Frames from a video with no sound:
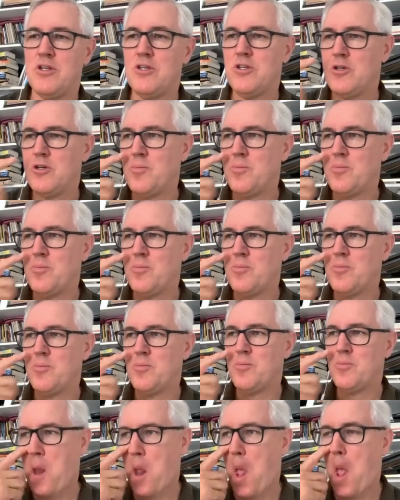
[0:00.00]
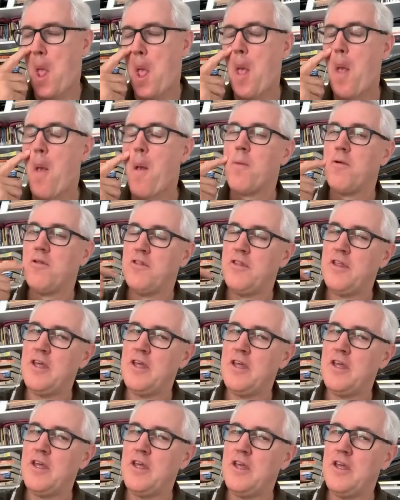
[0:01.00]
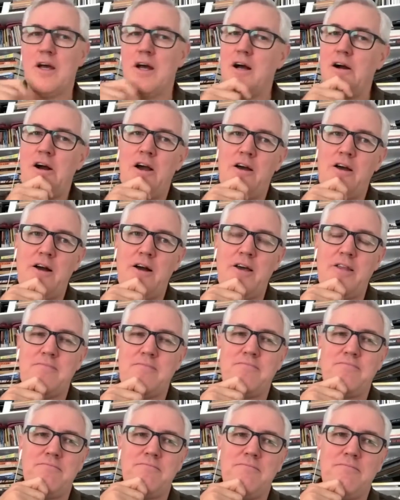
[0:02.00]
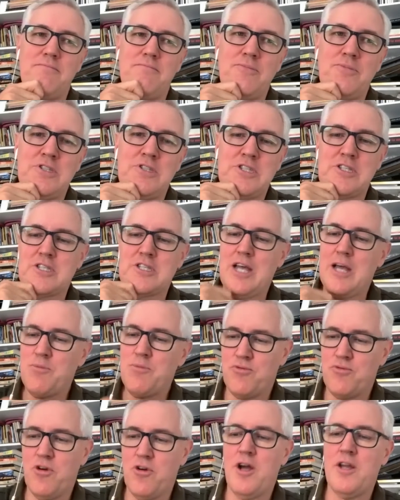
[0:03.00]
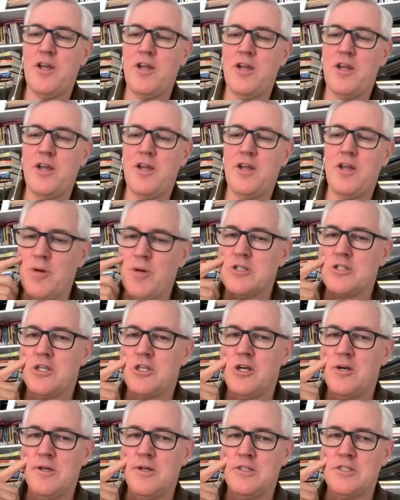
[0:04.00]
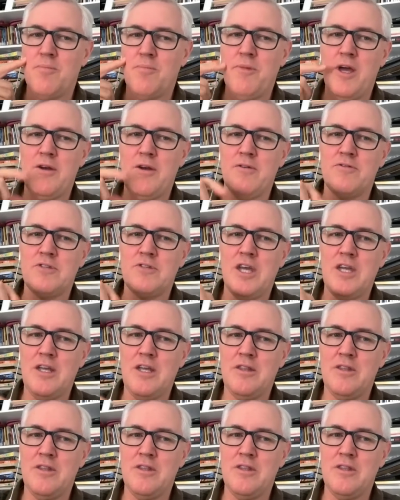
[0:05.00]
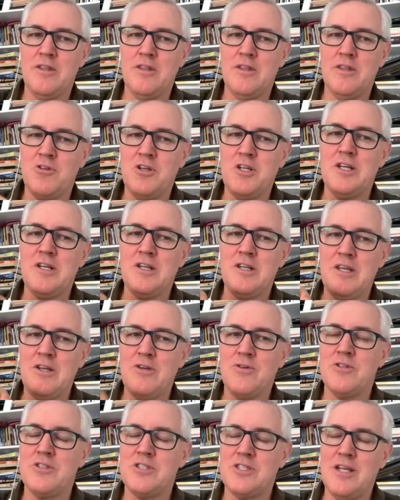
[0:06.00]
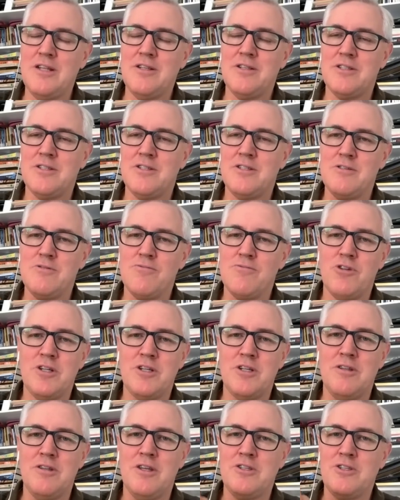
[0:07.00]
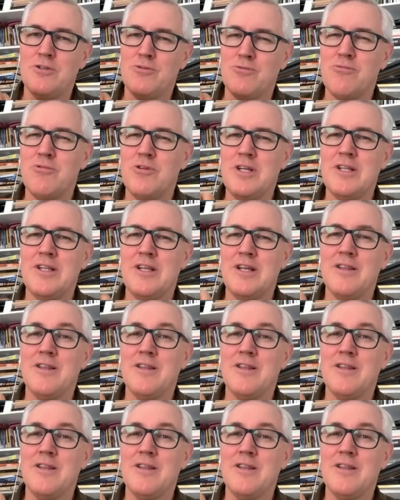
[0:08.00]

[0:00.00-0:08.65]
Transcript: in your mind, then I, I, it's the same with writing, very much so. It's a matter of taking those really good sentences you've written that you really